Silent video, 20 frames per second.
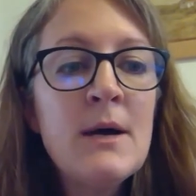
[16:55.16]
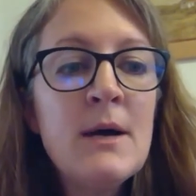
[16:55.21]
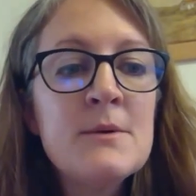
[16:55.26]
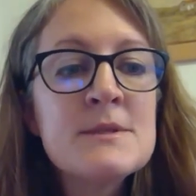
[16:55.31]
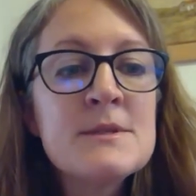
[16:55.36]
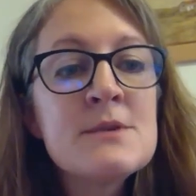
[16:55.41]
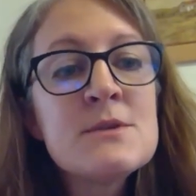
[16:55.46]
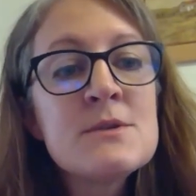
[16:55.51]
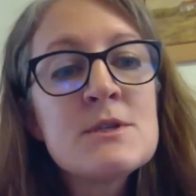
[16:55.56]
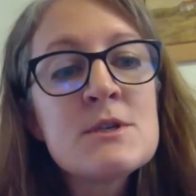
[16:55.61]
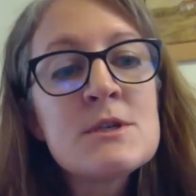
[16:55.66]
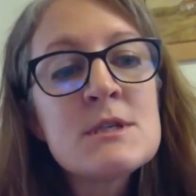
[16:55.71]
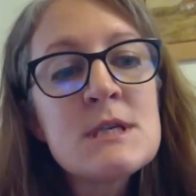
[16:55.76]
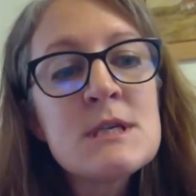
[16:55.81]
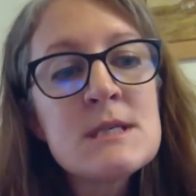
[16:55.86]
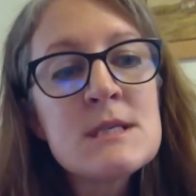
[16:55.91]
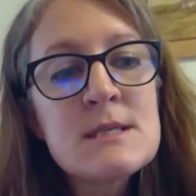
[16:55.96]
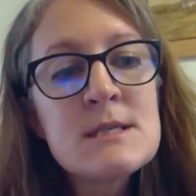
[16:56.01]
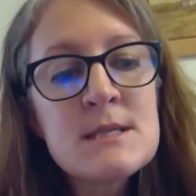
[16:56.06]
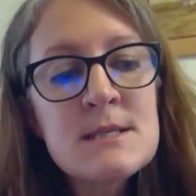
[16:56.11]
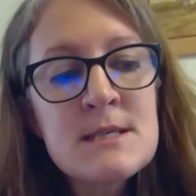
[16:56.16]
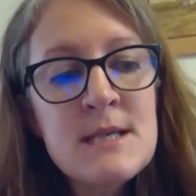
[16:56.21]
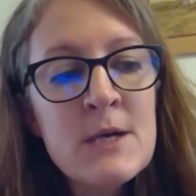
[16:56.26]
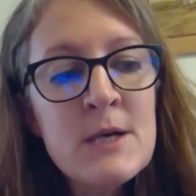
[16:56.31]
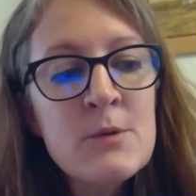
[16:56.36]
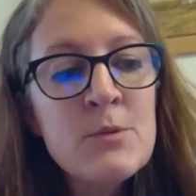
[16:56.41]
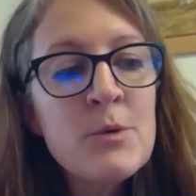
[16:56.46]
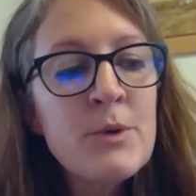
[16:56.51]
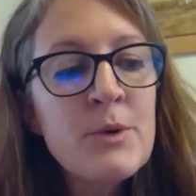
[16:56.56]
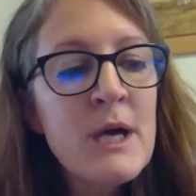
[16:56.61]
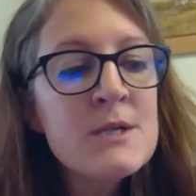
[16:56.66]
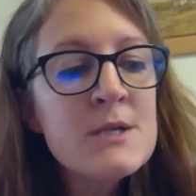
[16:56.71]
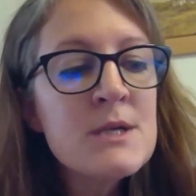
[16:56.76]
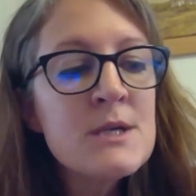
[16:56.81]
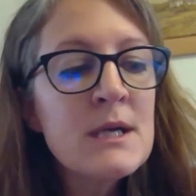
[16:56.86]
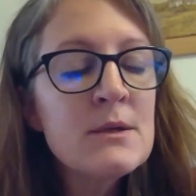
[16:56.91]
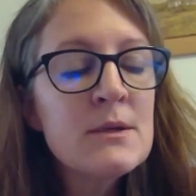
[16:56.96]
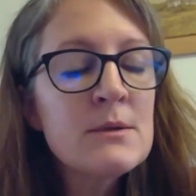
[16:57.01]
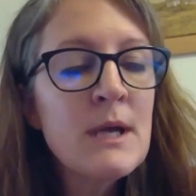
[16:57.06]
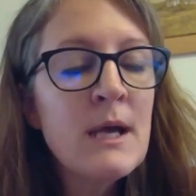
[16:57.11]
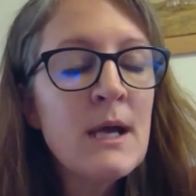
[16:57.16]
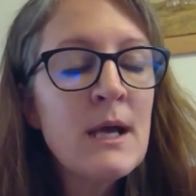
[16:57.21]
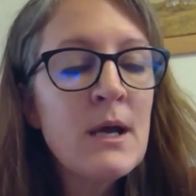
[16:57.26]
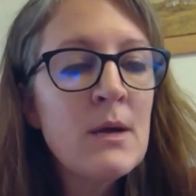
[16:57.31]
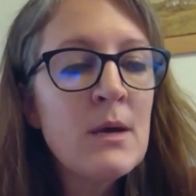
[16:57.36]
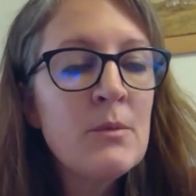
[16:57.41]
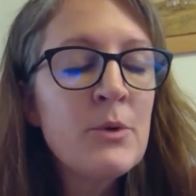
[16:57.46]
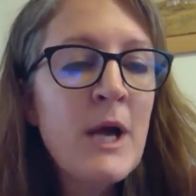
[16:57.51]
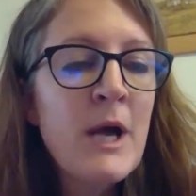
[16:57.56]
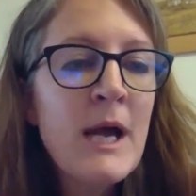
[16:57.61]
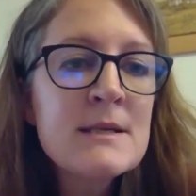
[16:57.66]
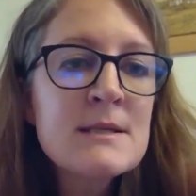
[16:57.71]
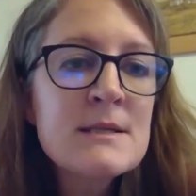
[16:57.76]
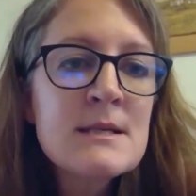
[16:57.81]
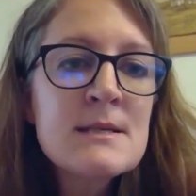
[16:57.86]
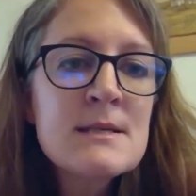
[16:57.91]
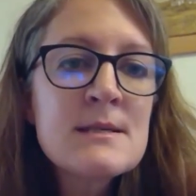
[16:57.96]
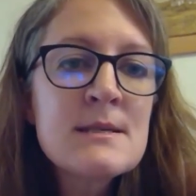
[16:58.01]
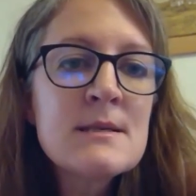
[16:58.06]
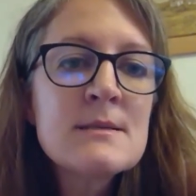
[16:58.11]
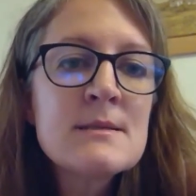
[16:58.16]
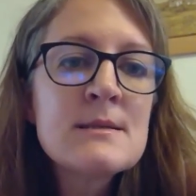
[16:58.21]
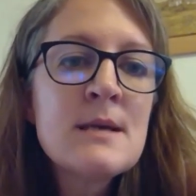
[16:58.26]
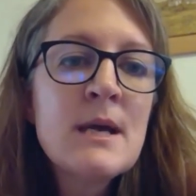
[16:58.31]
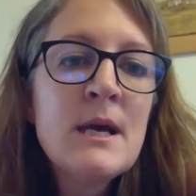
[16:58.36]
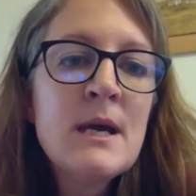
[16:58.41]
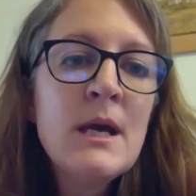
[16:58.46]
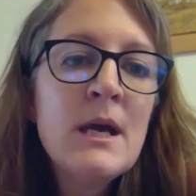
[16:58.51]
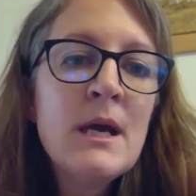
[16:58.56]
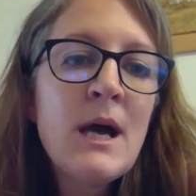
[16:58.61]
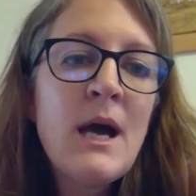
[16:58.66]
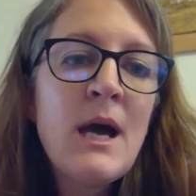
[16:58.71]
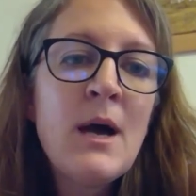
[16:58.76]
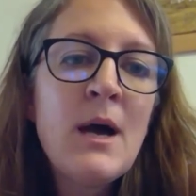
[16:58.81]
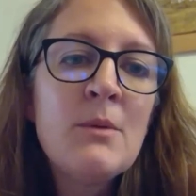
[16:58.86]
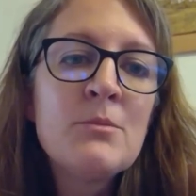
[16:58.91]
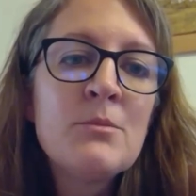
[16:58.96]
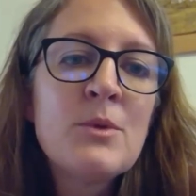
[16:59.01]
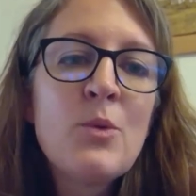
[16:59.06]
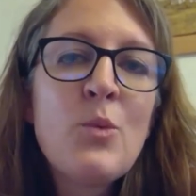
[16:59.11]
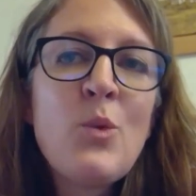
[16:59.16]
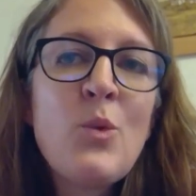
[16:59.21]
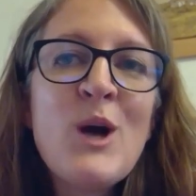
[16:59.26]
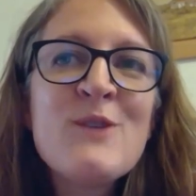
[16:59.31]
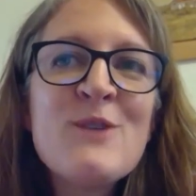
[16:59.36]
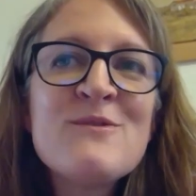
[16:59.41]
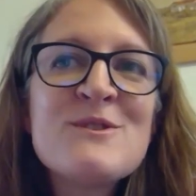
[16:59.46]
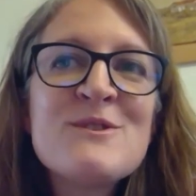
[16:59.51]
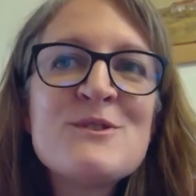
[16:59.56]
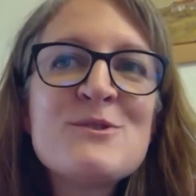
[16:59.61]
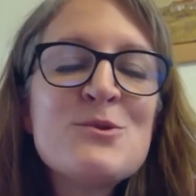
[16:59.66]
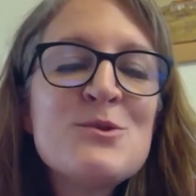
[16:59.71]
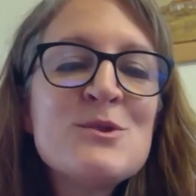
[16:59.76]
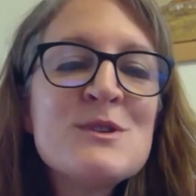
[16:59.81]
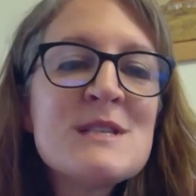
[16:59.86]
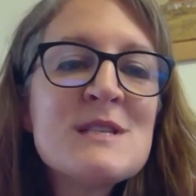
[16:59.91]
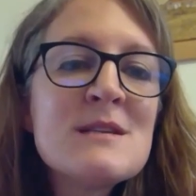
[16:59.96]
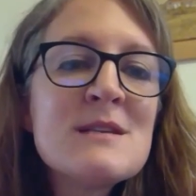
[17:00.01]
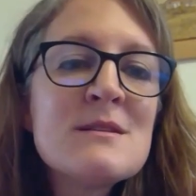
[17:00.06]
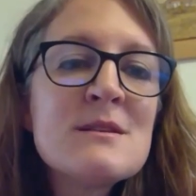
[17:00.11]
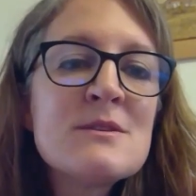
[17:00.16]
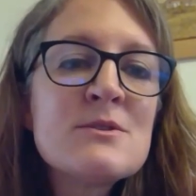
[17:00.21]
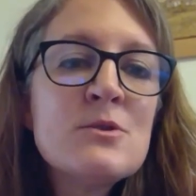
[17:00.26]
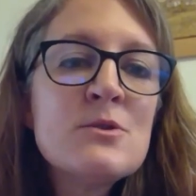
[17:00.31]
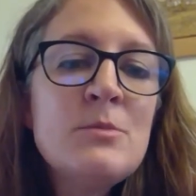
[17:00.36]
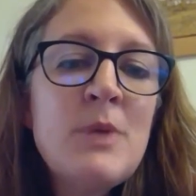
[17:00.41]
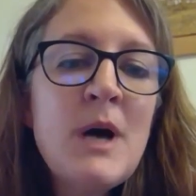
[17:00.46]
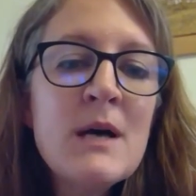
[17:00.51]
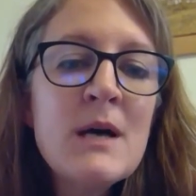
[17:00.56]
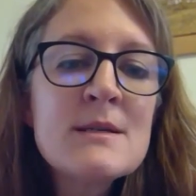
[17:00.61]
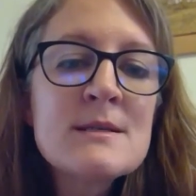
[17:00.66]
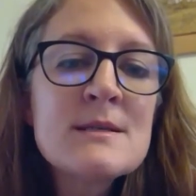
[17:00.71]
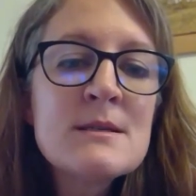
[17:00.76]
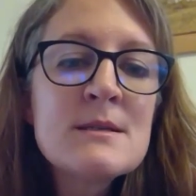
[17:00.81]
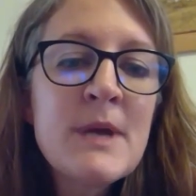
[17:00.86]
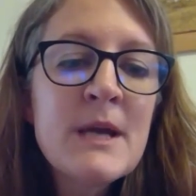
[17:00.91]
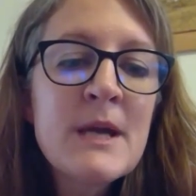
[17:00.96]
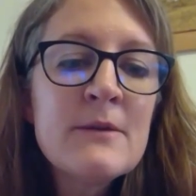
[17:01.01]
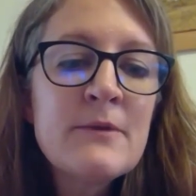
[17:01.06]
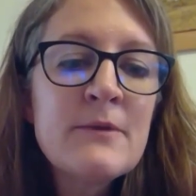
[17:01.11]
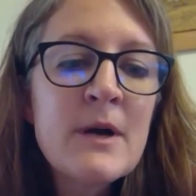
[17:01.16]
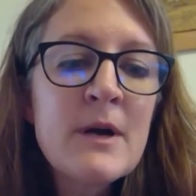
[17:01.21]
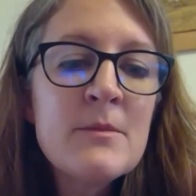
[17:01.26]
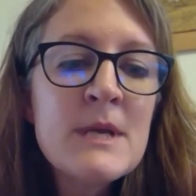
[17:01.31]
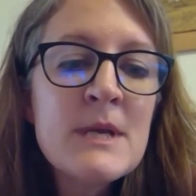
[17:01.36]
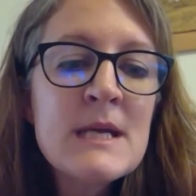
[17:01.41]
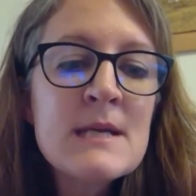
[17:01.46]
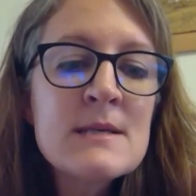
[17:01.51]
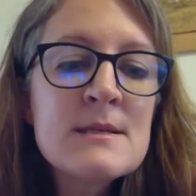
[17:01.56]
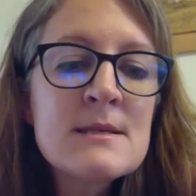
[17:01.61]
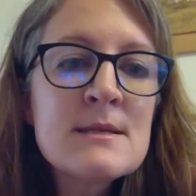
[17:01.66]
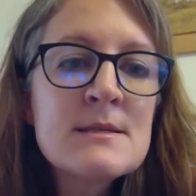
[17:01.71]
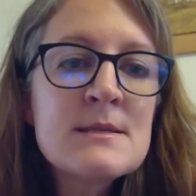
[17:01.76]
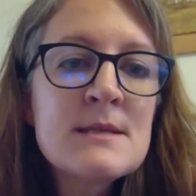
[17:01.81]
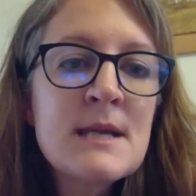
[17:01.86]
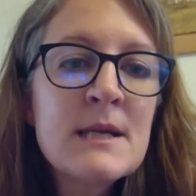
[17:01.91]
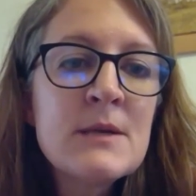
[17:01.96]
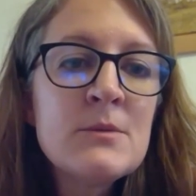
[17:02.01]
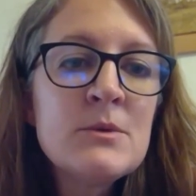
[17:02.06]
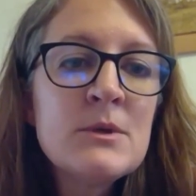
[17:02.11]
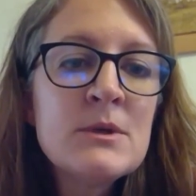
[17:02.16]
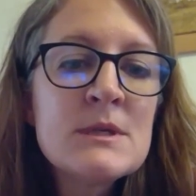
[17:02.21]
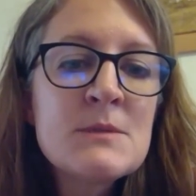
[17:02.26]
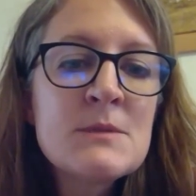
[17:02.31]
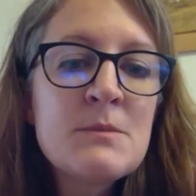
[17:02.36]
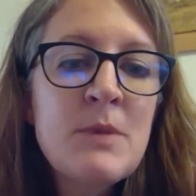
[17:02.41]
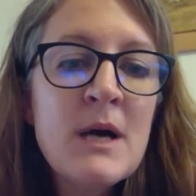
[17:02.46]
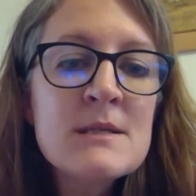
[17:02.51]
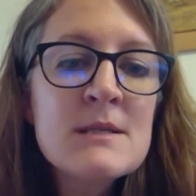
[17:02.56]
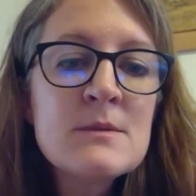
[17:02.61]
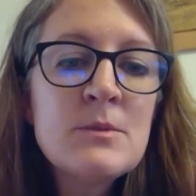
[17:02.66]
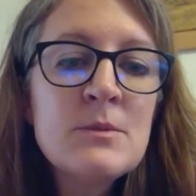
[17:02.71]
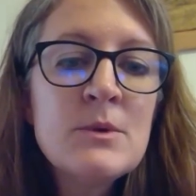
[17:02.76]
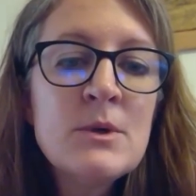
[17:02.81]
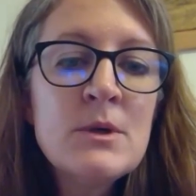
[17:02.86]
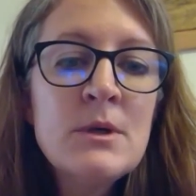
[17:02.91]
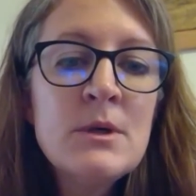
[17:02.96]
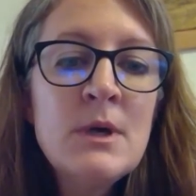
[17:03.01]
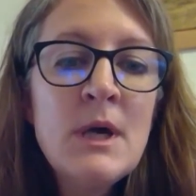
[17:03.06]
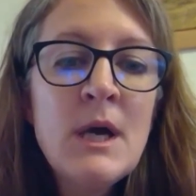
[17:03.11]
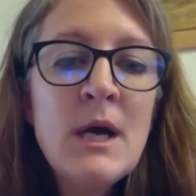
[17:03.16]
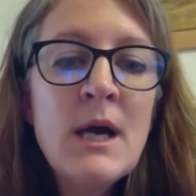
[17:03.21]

So it's just a sustainable practice. It's one of the tools in the toolbox to make farming as sustainable as possible.